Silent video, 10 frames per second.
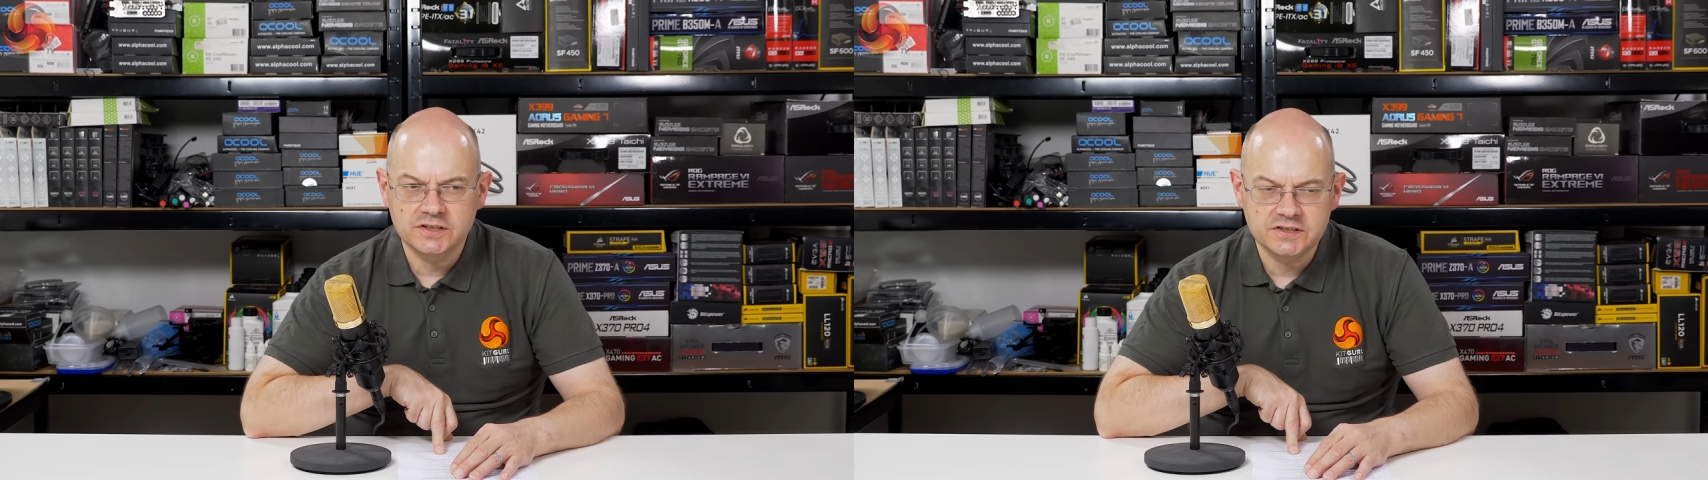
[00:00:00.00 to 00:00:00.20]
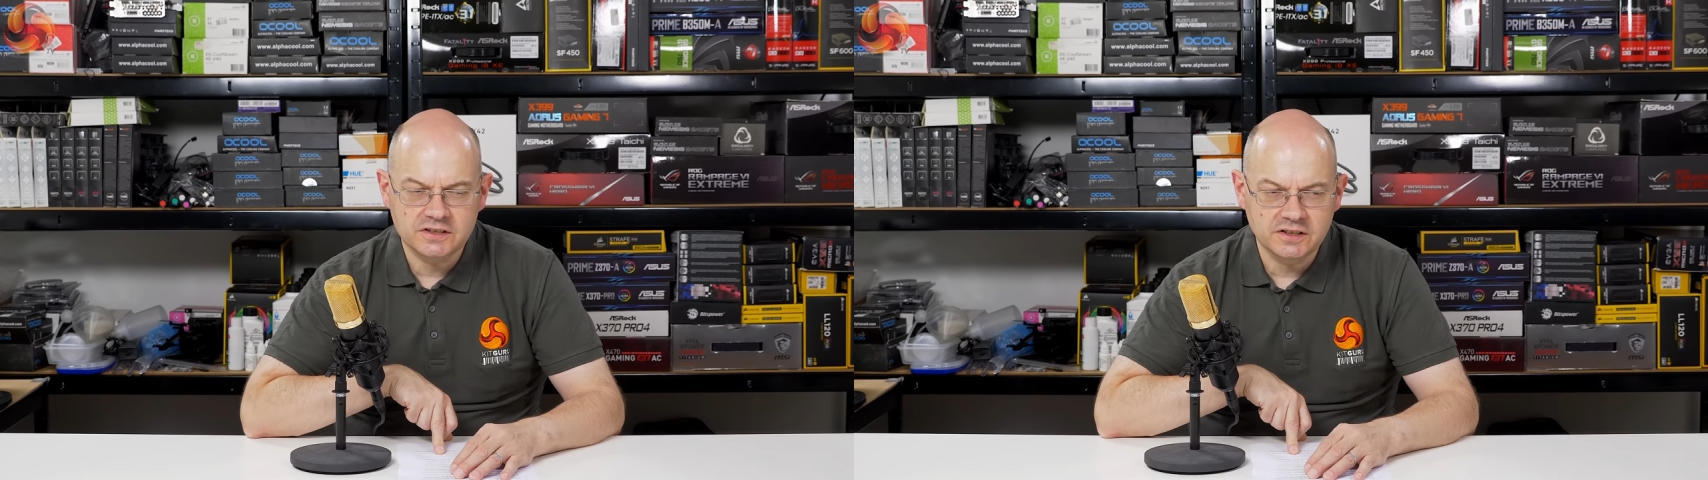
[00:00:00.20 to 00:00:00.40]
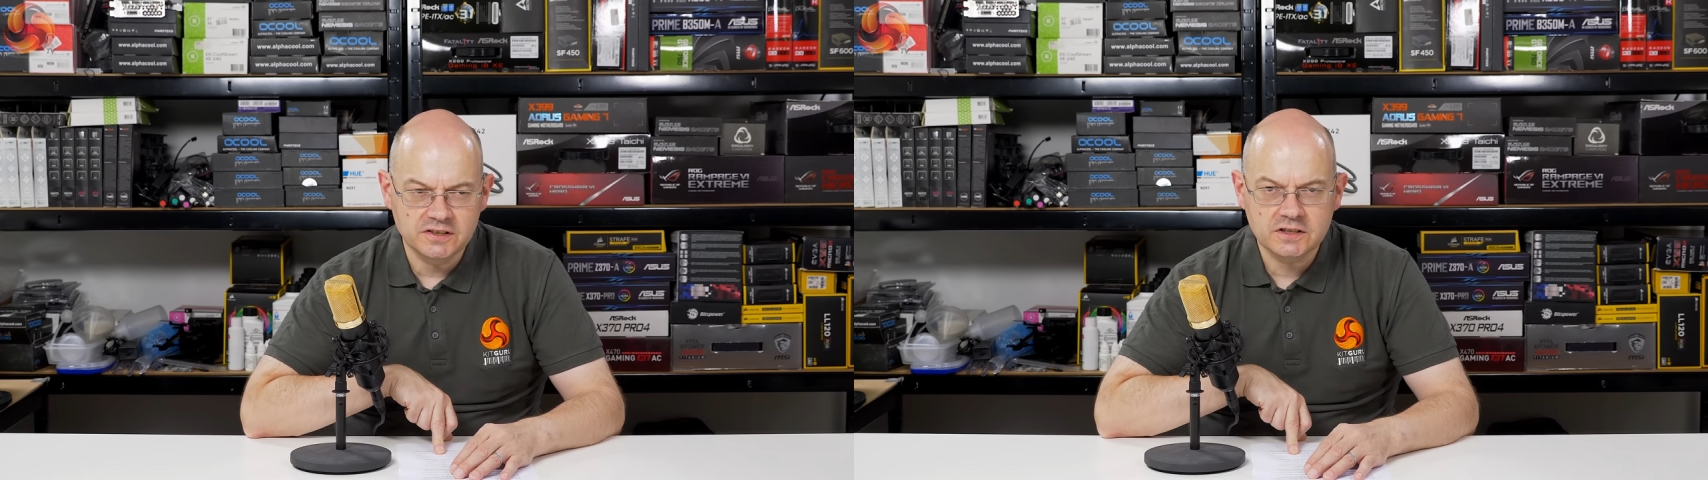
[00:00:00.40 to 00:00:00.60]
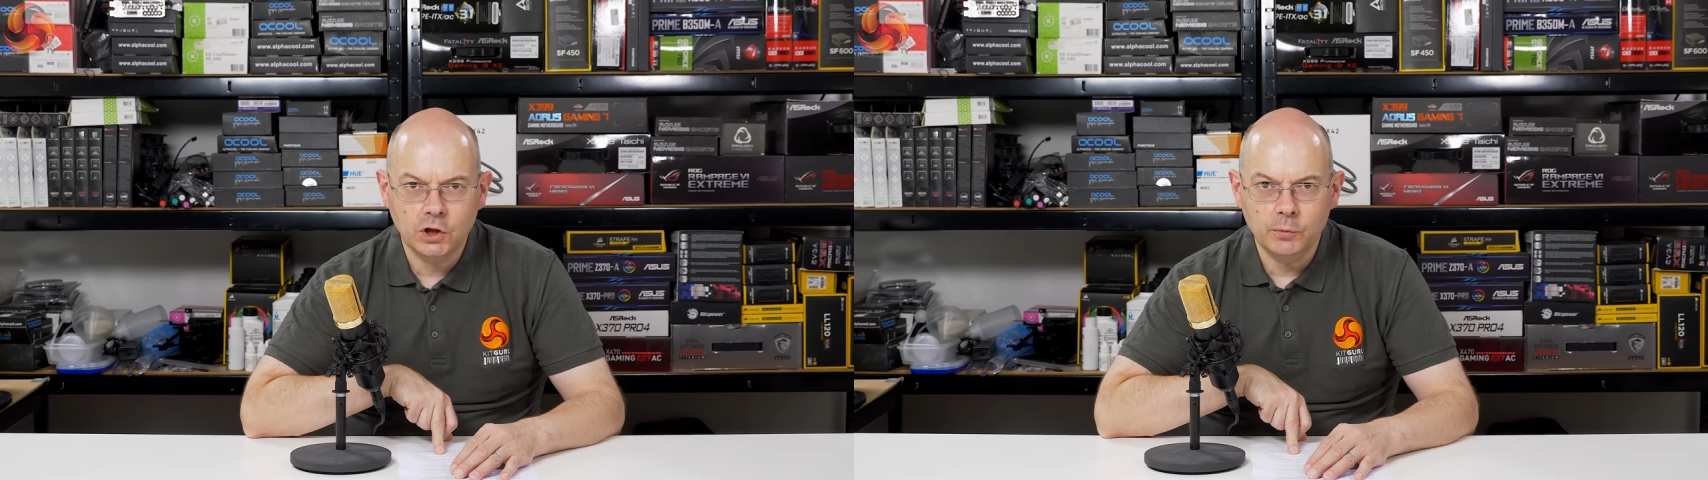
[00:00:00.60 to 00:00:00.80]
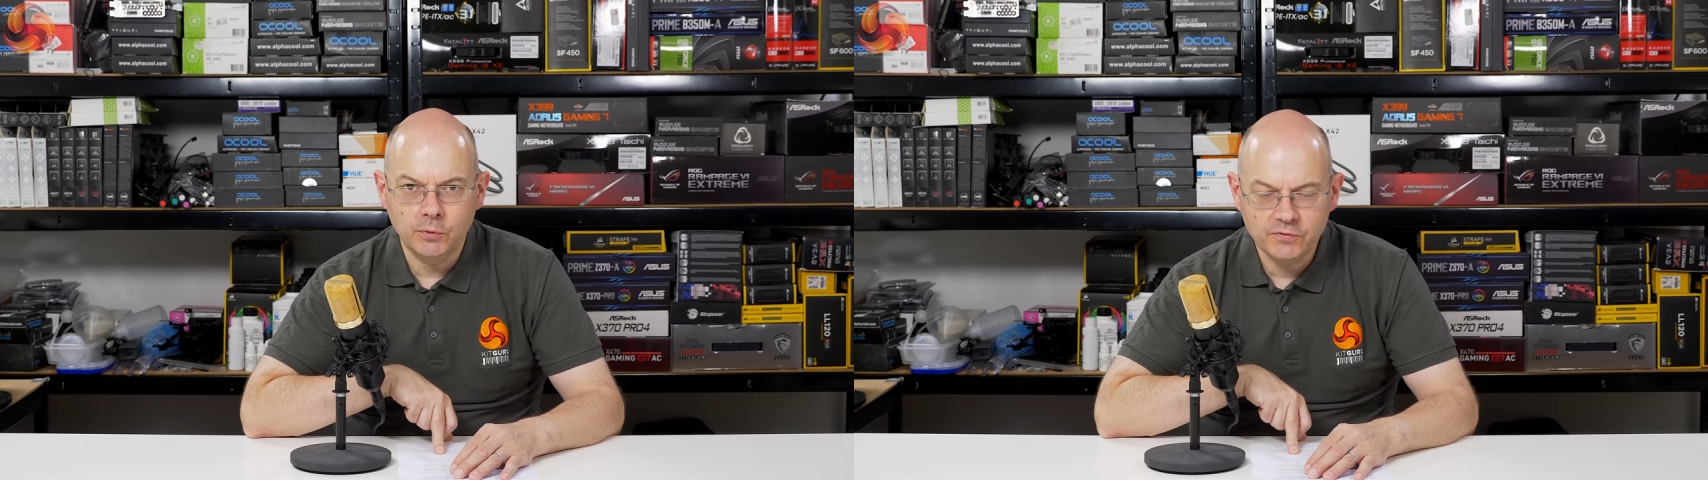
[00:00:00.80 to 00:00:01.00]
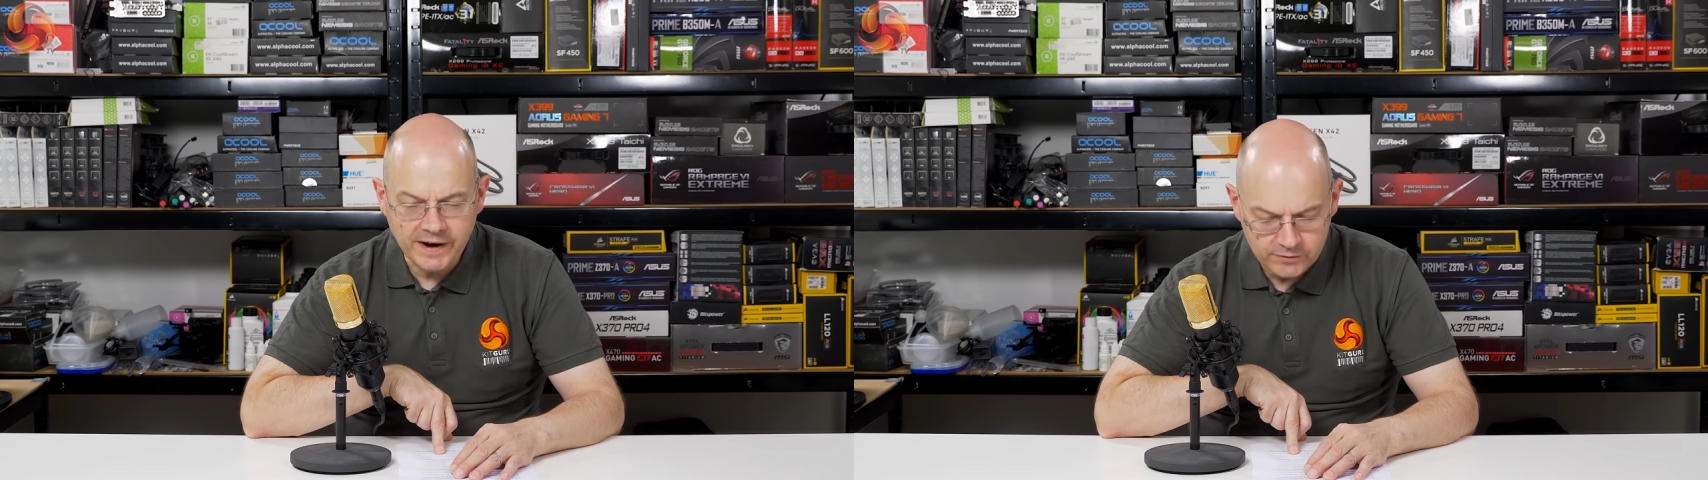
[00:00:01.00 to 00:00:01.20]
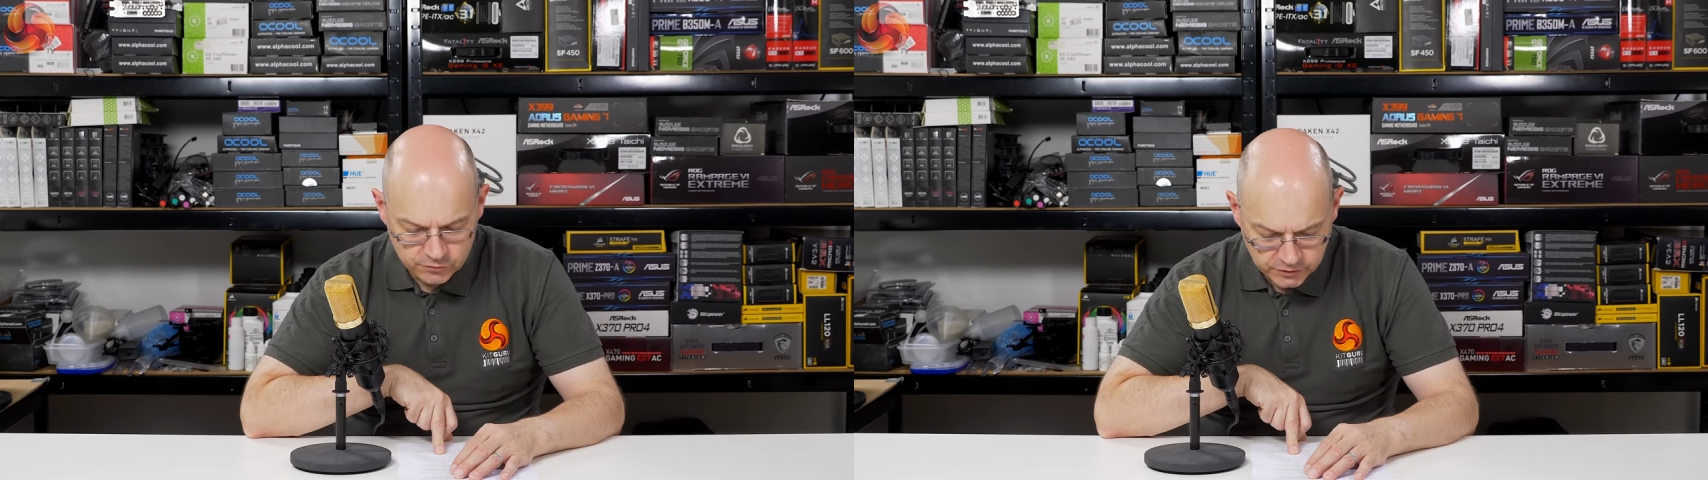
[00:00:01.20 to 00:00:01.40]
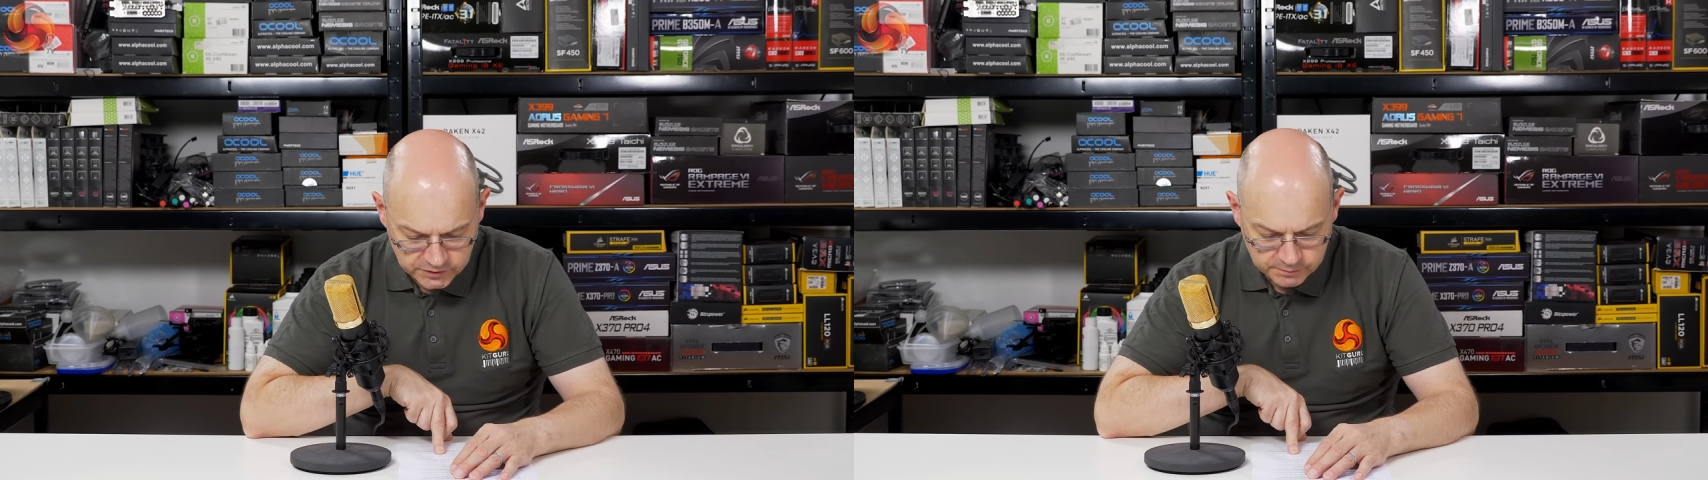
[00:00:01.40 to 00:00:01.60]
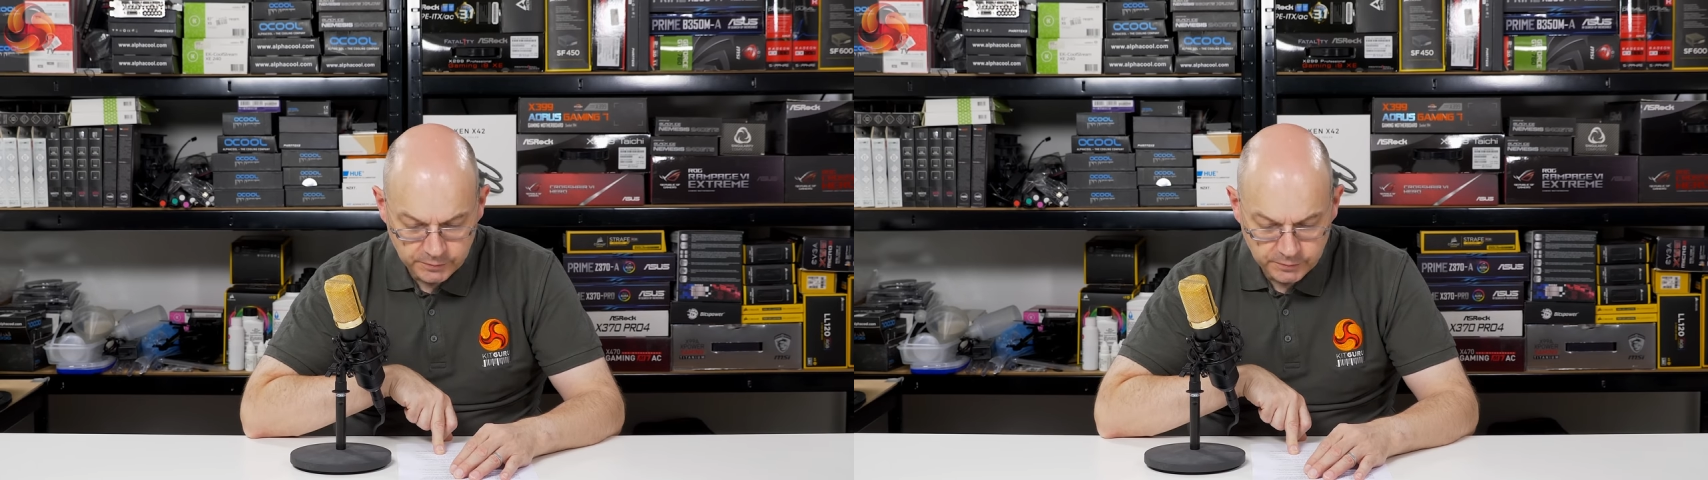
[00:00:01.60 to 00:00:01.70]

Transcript: is that it's Global Foundries,